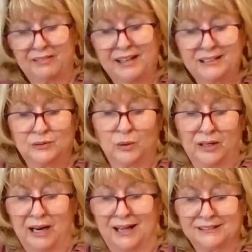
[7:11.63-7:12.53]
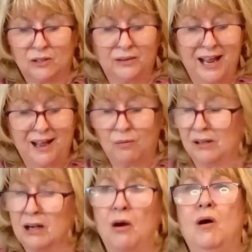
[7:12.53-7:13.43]
these were, I don't know how I'll
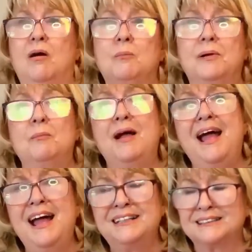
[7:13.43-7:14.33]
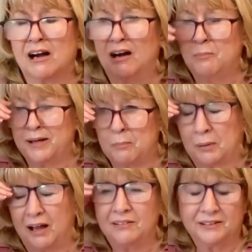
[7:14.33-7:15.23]
go on, but my hair's got a bit
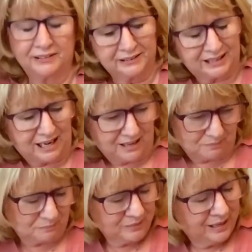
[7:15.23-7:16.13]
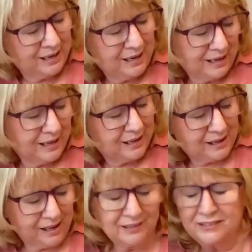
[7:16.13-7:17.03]
blonde
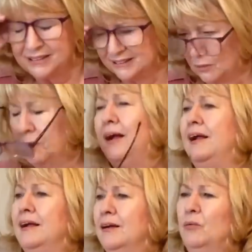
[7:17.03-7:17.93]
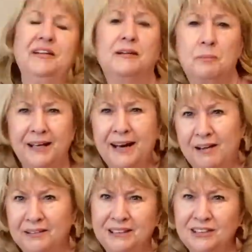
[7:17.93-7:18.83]
in the summer. With it being
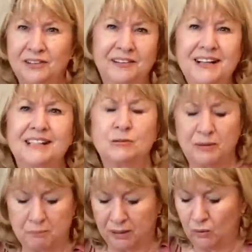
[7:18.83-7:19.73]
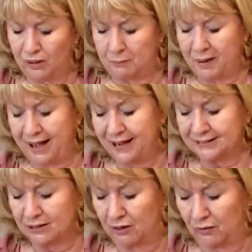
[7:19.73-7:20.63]
out in the sun, I think it's with bowling, my hair's
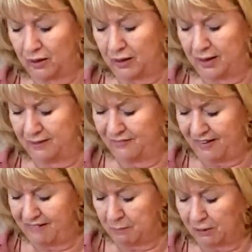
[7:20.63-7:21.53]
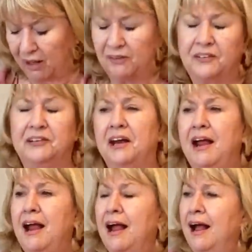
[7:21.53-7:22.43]
got very blonde
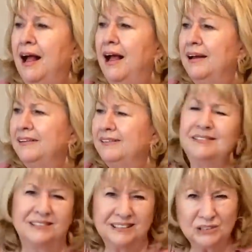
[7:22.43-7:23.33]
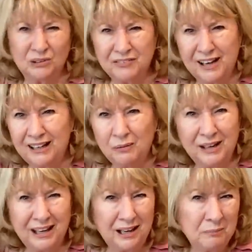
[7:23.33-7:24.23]
and sort of yellowy.
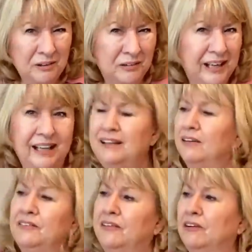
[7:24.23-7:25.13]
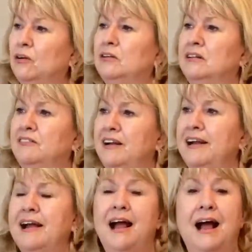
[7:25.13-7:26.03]
I'm not keen on the colour of
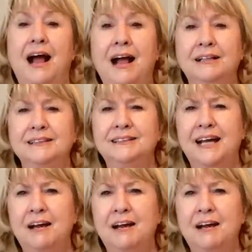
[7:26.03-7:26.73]
it. And